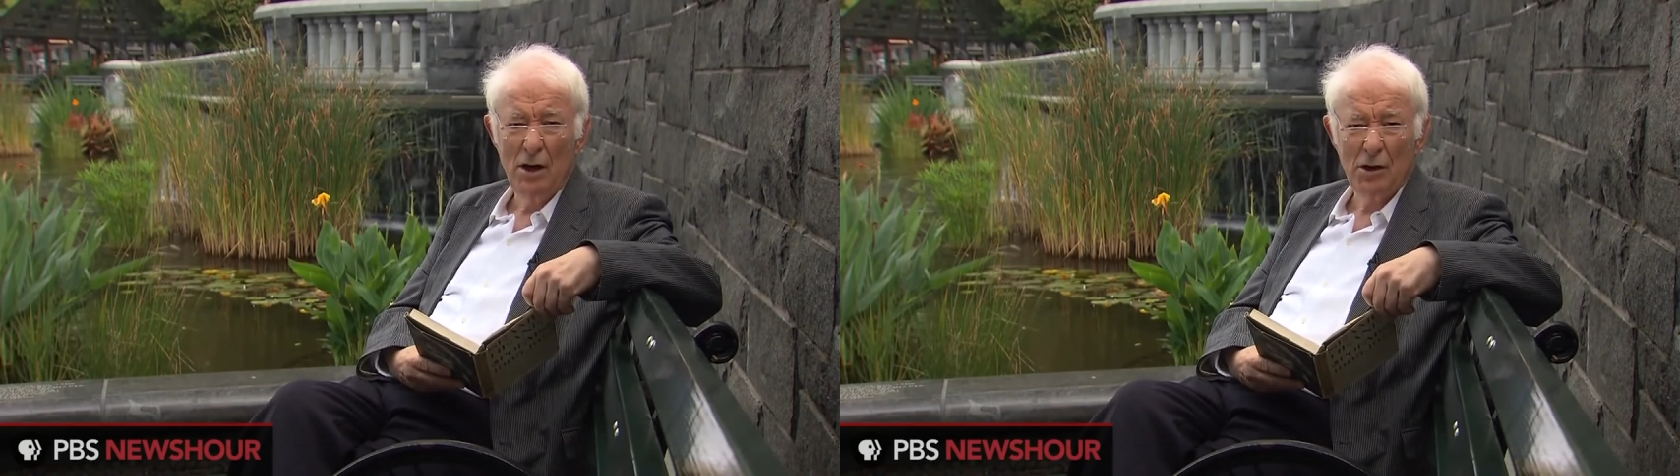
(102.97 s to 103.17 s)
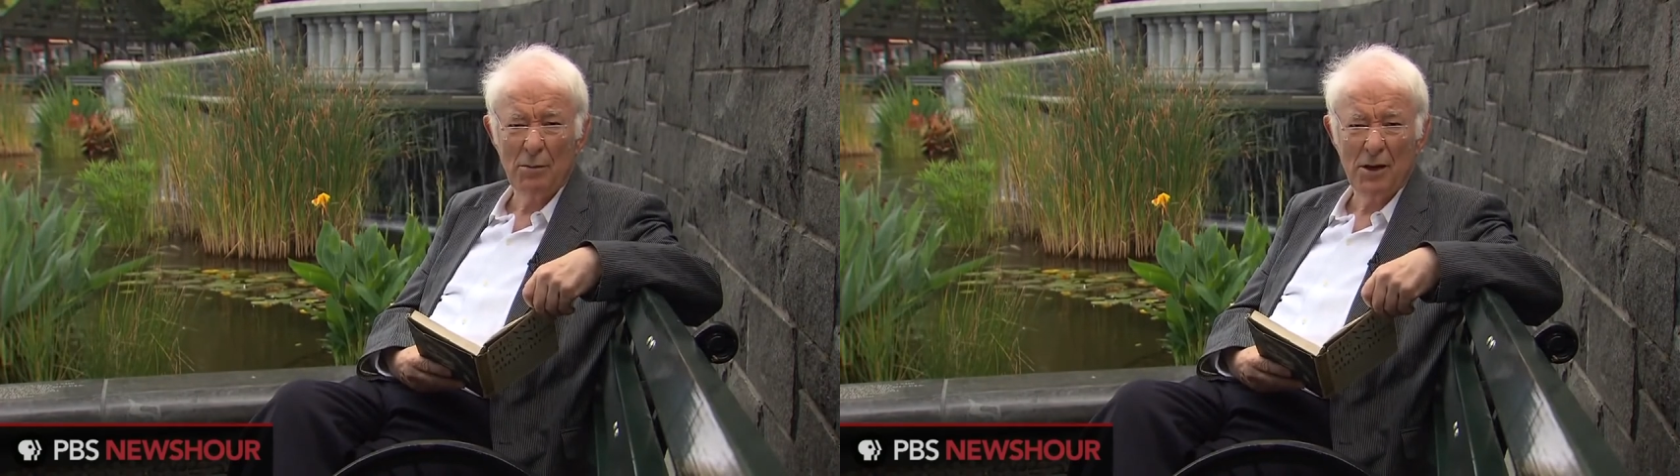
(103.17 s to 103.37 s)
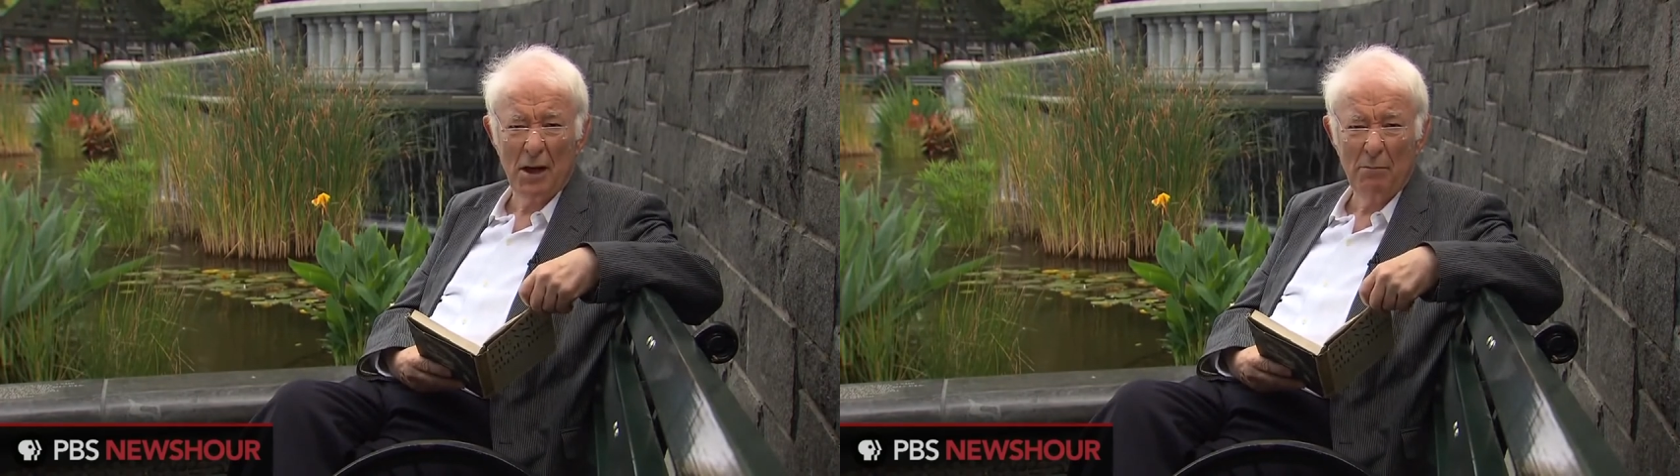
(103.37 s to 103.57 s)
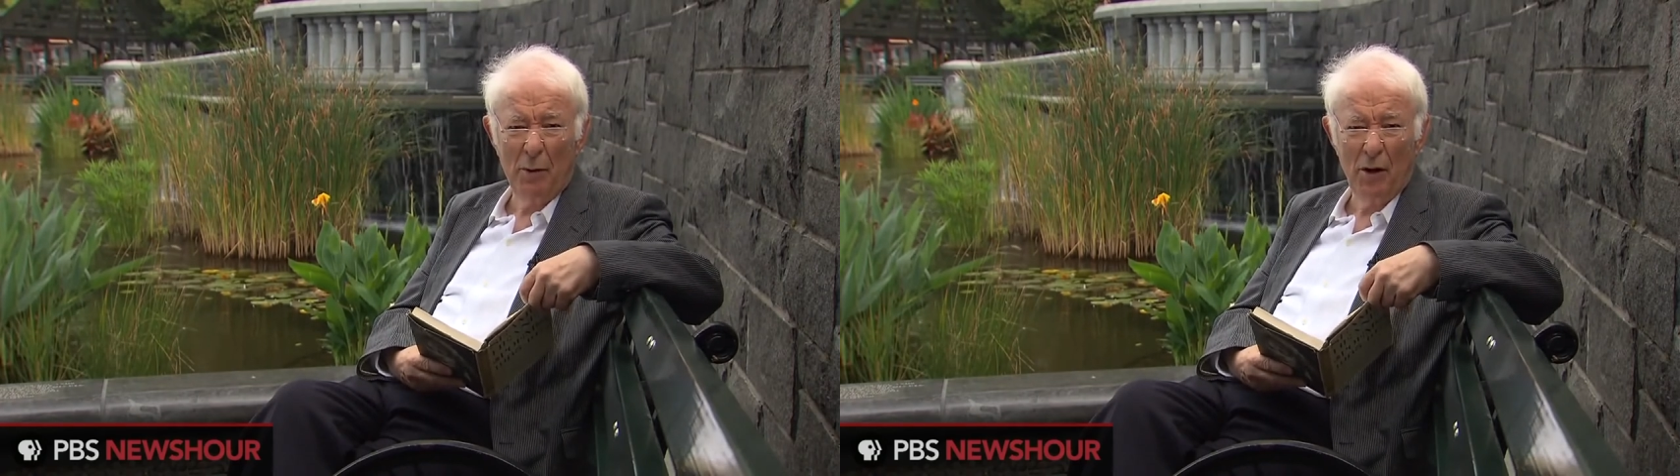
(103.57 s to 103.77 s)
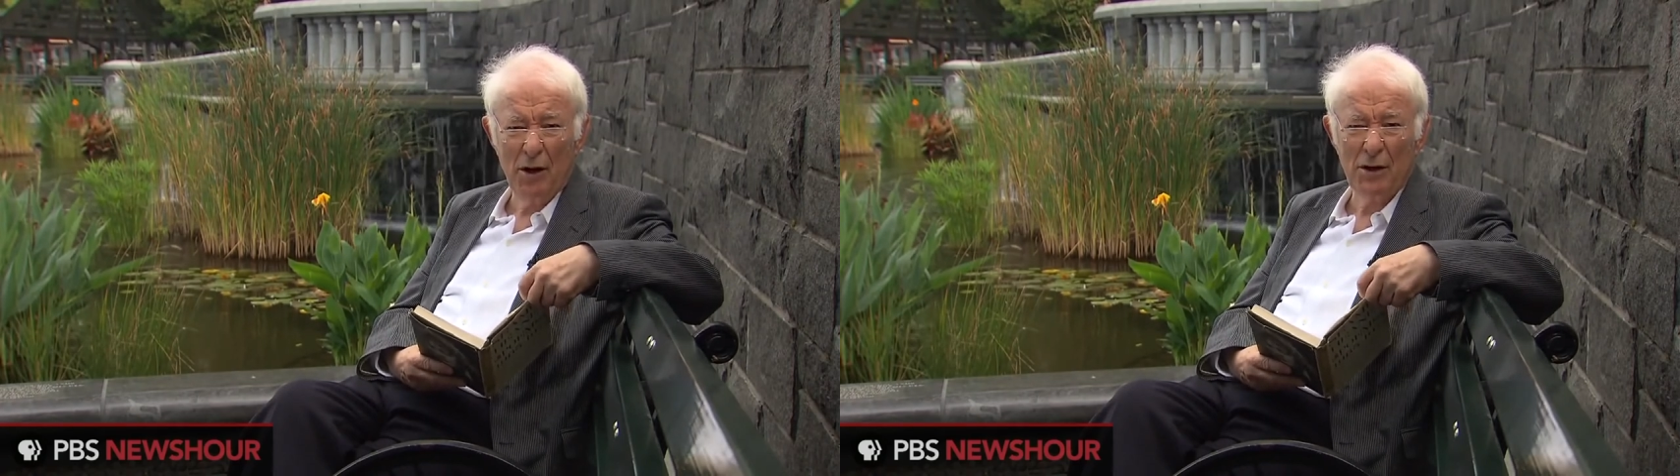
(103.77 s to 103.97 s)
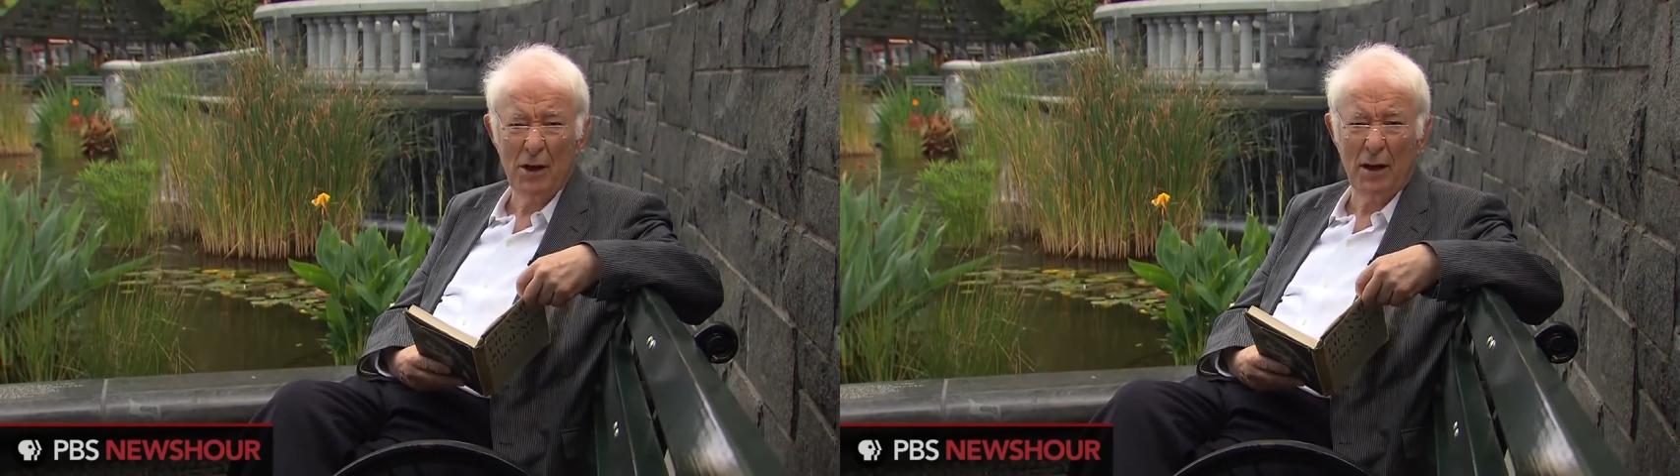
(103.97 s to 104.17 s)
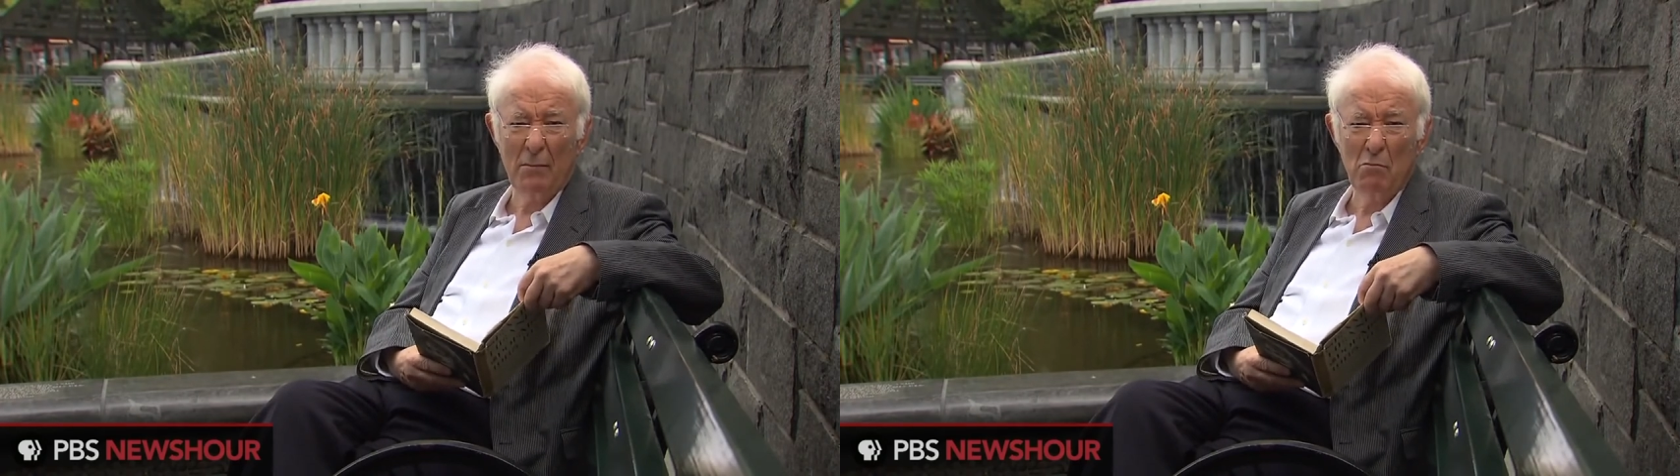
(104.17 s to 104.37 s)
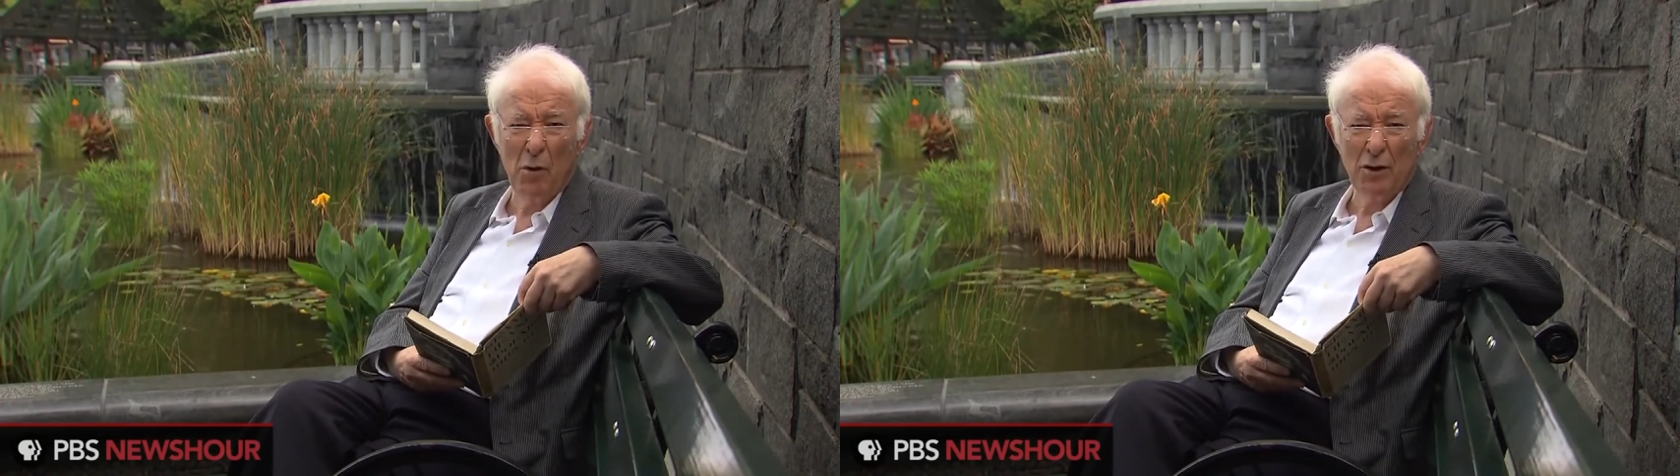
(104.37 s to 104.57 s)
Some sat poised
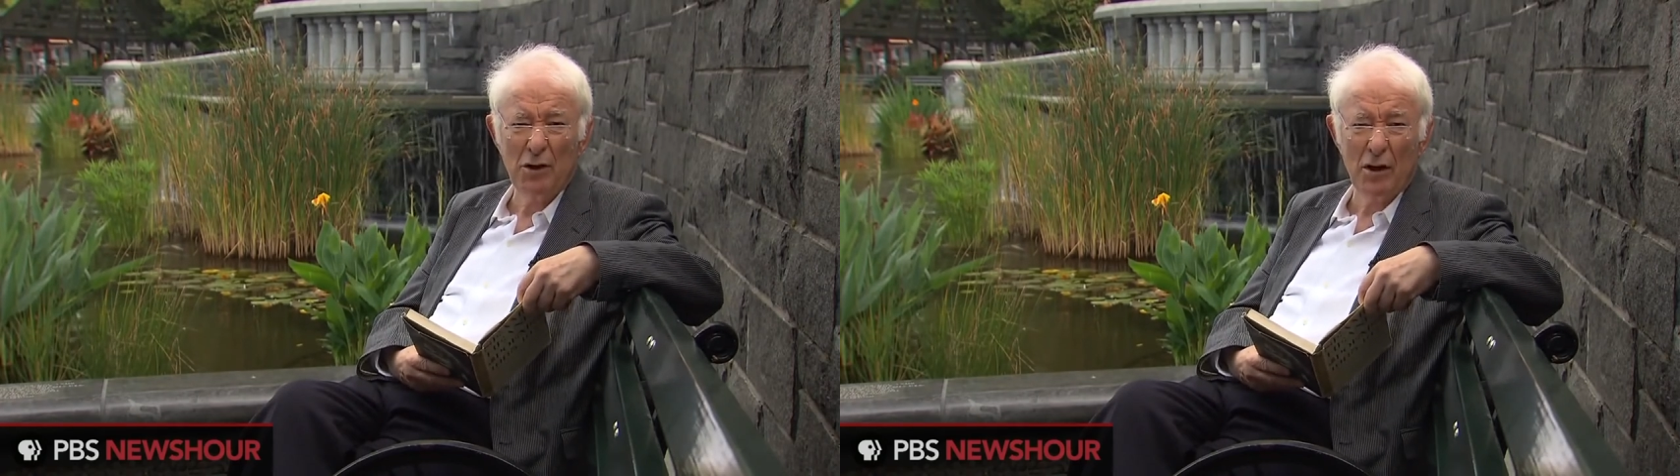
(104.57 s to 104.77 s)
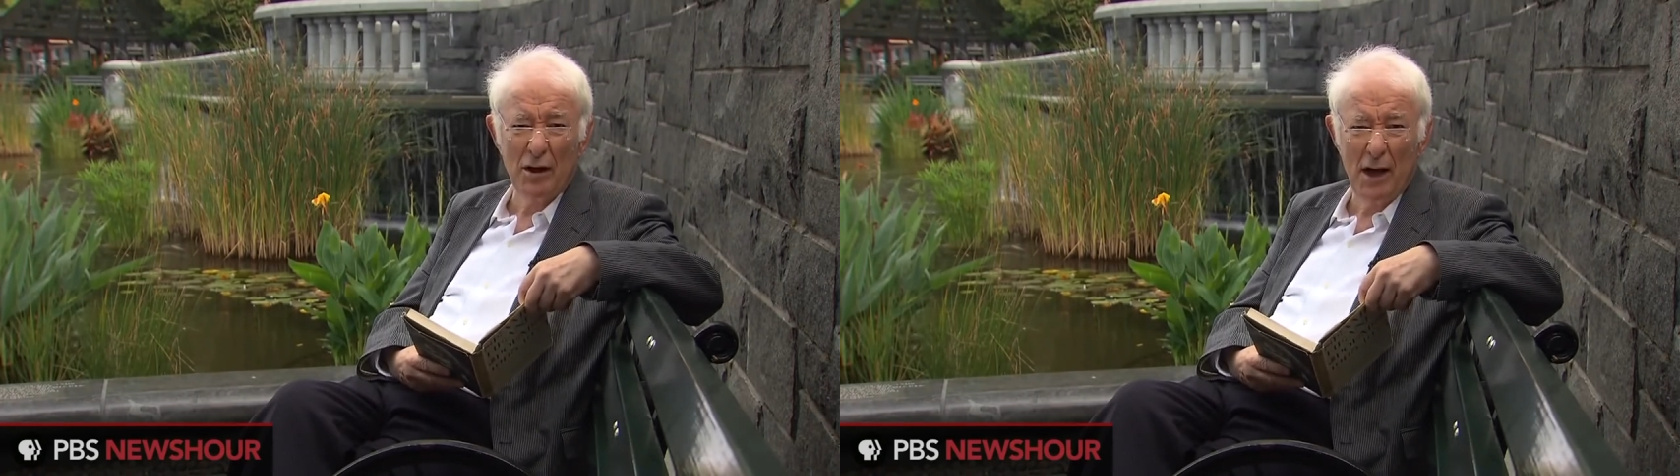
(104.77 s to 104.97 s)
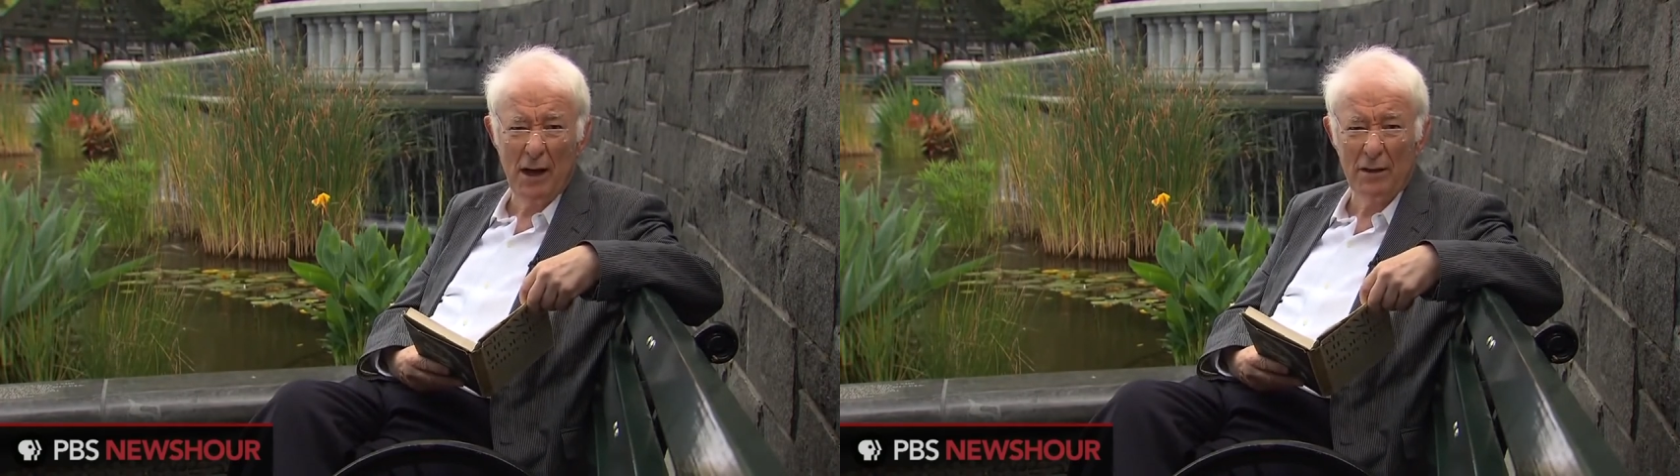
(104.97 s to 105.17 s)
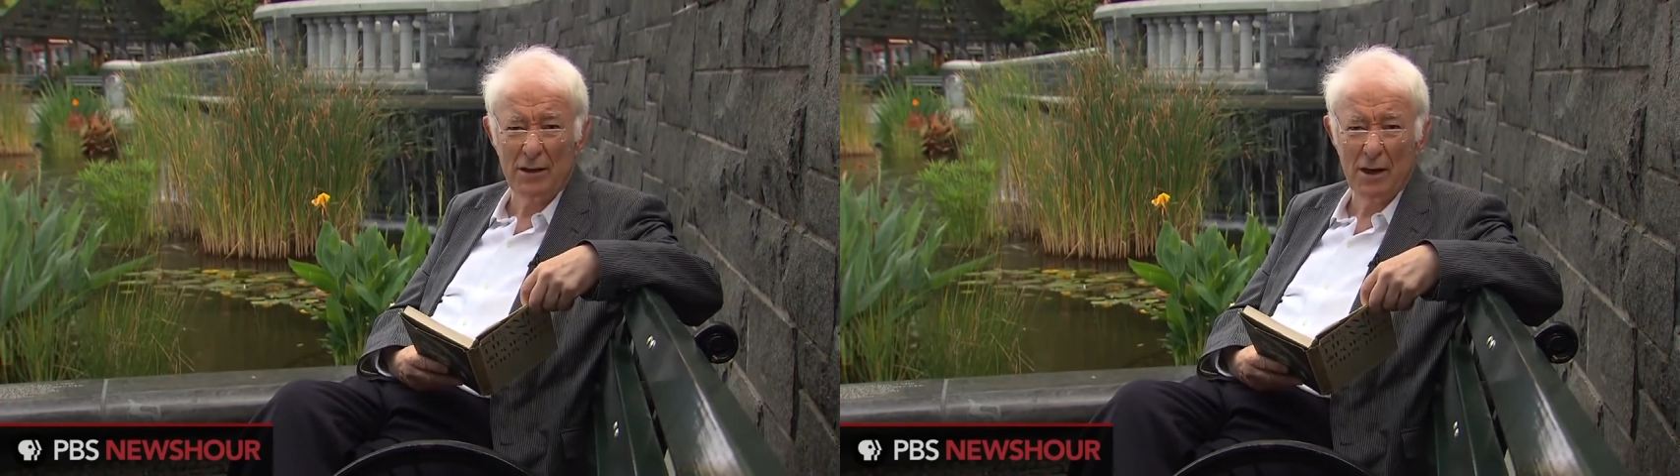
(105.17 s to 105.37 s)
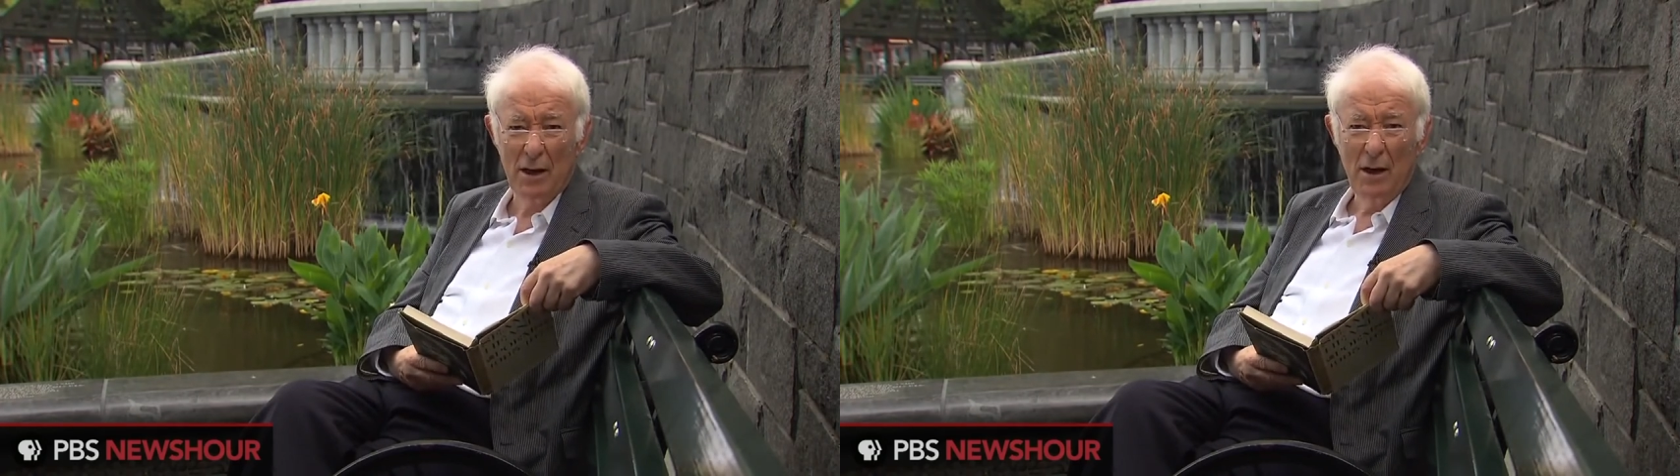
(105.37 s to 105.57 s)
like mud grenades,